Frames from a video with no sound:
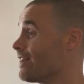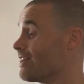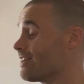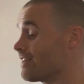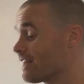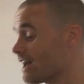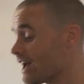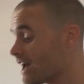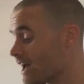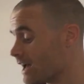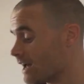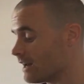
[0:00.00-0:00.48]
and
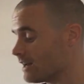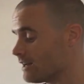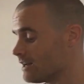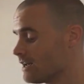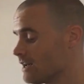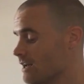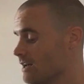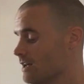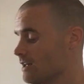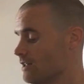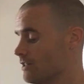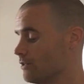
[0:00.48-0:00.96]

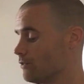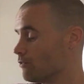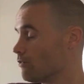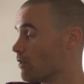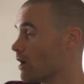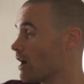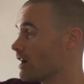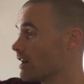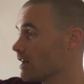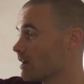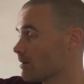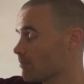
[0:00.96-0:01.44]
then the
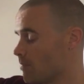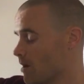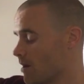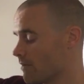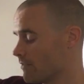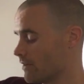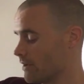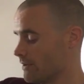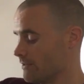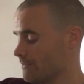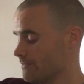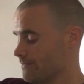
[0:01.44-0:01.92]
writing
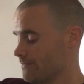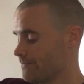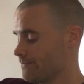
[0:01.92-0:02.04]
above it.